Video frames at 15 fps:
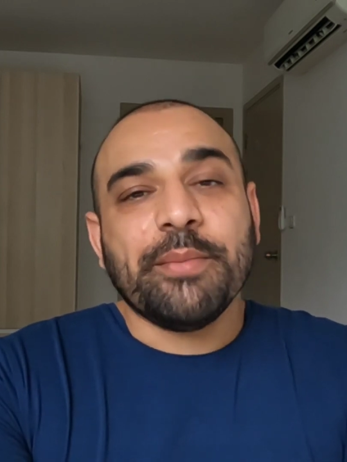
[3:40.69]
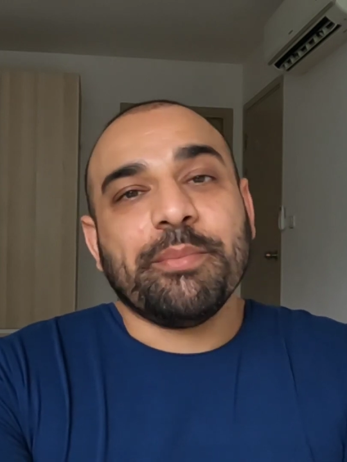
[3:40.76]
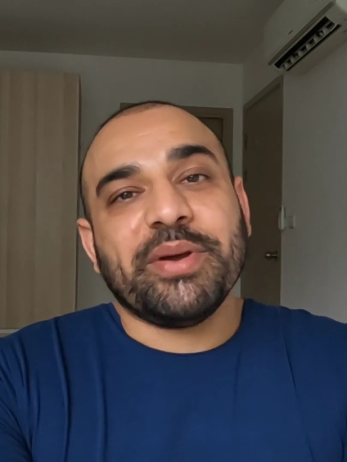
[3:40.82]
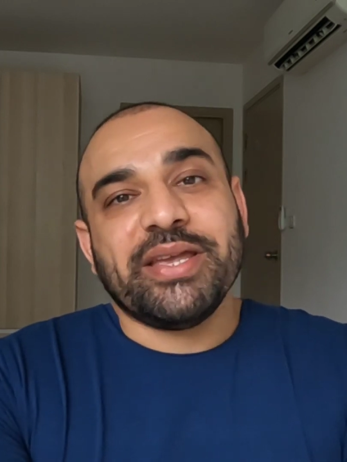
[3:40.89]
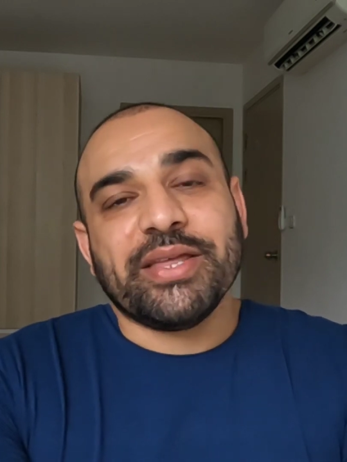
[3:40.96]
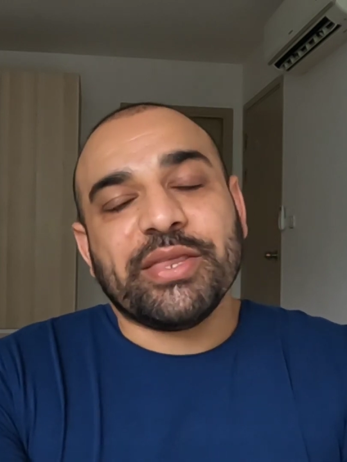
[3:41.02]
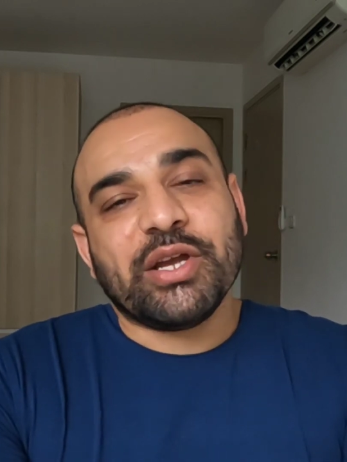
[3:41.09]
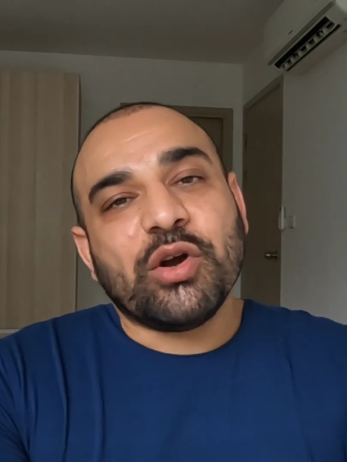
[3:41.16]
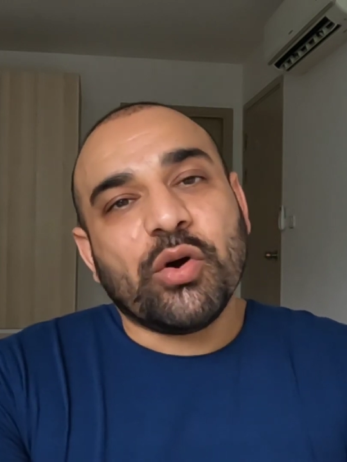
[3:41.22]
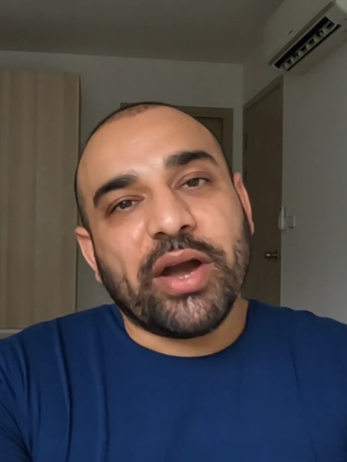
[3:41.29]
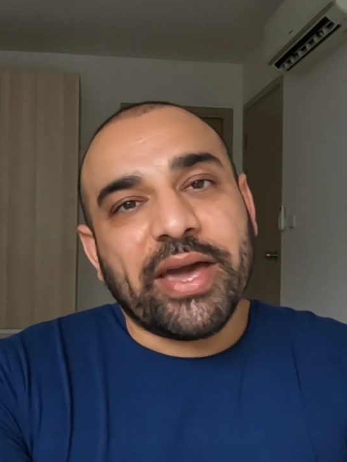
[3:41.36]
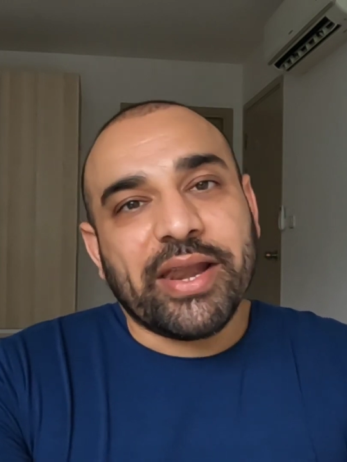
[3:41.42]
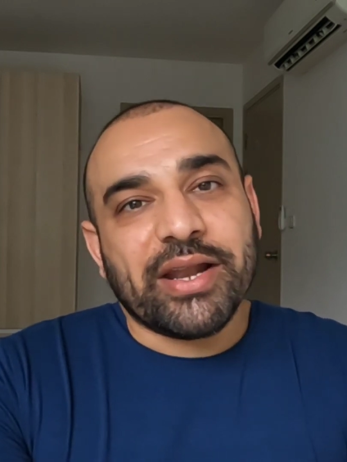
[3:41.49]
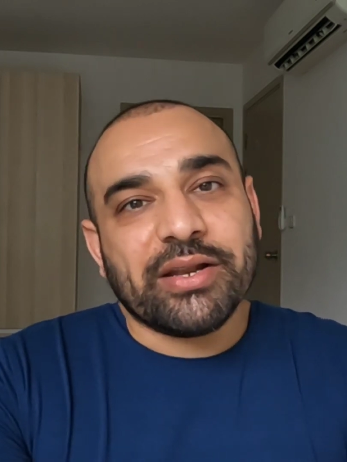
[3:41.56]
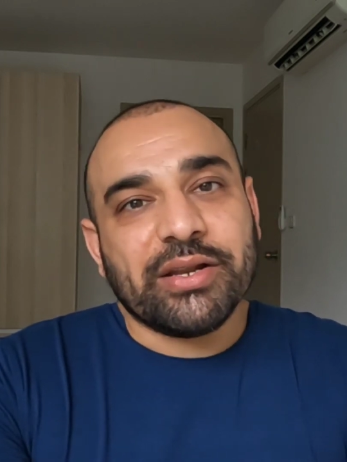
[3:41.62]
but yet they go
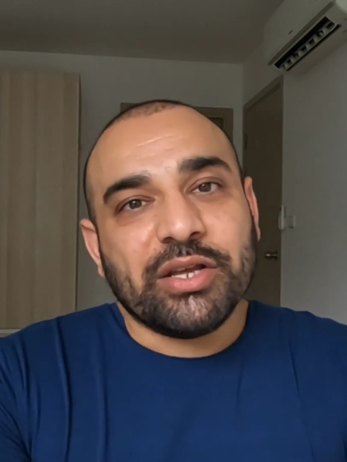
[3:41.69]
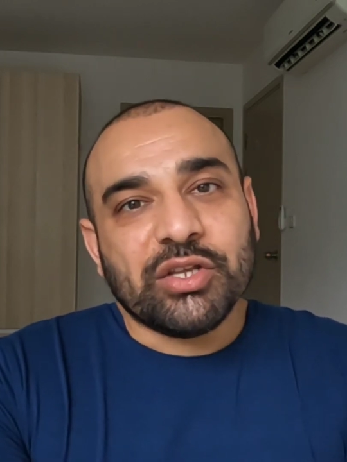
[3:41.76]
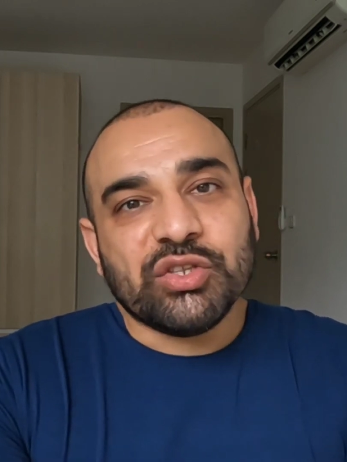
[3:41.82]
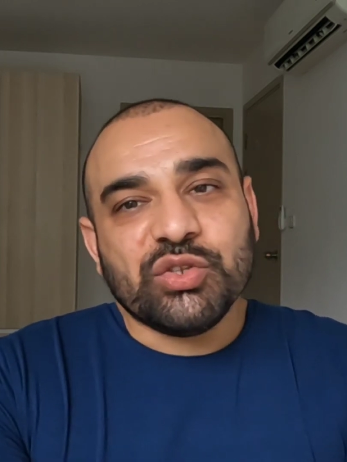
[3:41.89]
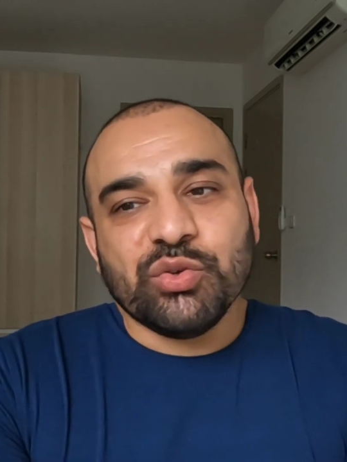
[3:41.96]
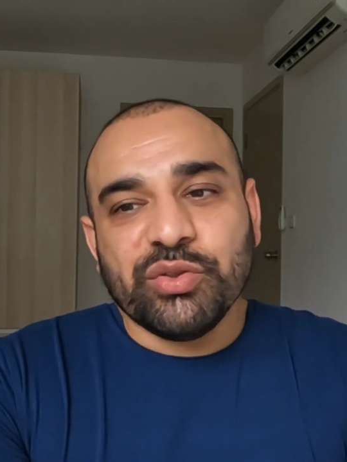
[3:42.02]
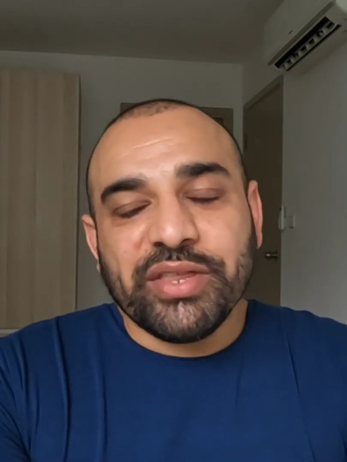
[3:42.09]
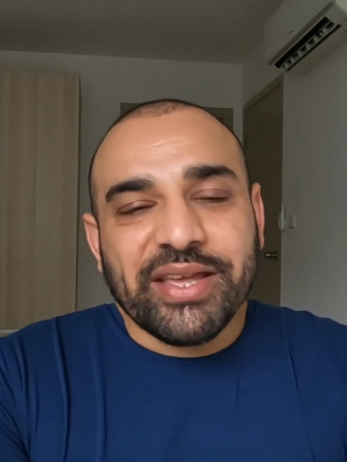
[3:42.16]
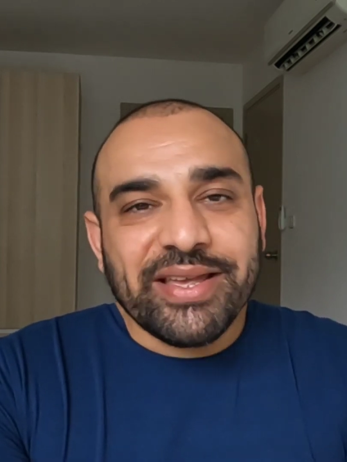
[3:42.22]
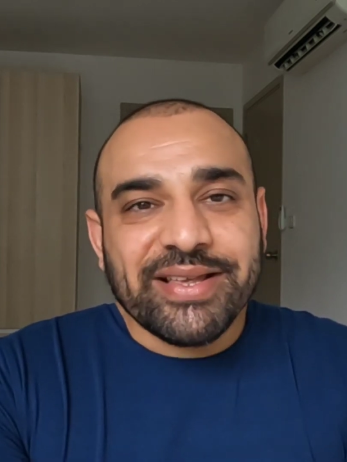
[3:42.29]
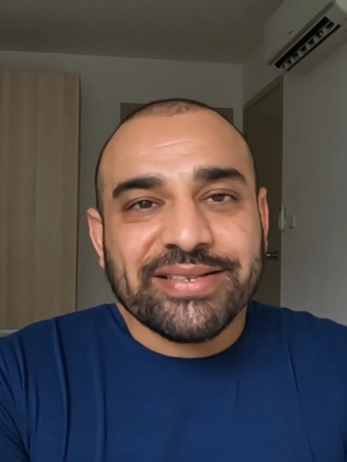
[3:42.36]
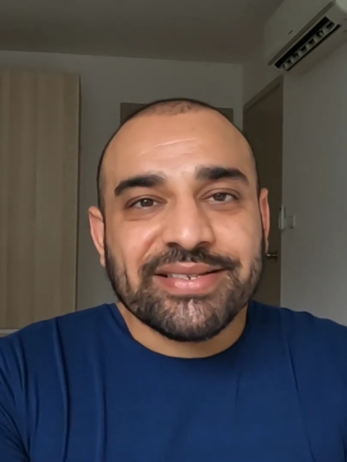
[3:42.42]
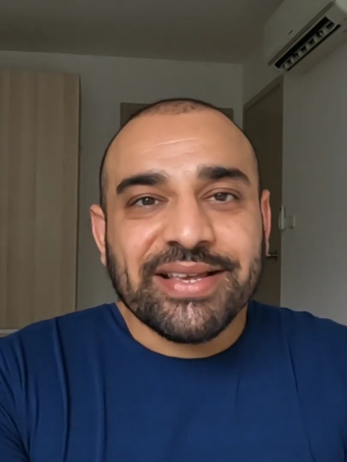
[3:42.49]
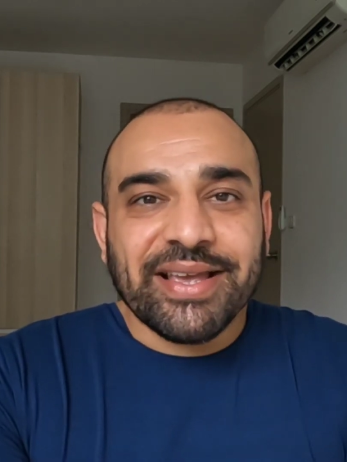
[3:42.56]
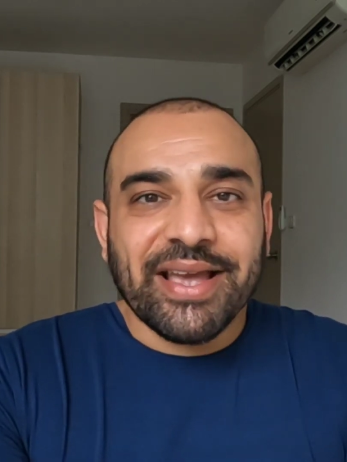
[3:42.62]
ahead and do
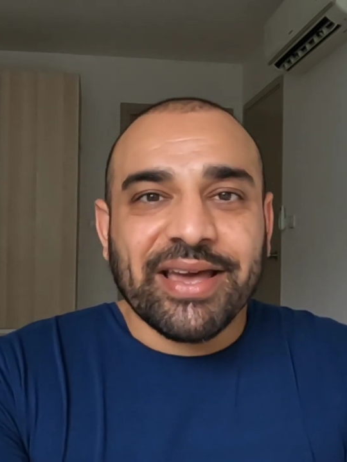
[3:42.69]
this,